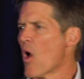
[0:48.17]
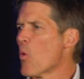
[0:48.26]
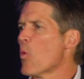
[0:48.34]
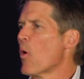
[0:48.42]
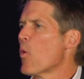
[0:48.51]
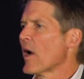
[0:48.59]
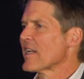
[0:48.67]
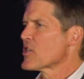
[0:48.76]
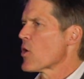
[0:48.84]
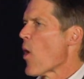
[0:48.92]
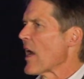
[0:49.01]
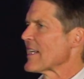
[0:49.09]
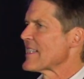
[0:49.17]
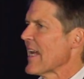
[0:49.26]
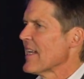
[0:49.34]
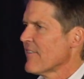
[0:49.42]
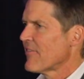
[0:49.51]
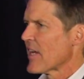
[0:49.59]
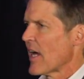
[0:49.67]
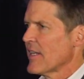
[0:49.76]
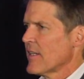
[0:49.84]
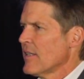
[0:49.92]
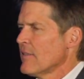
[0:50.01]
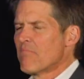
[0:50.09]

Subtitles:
Well, what is quantitative tightening?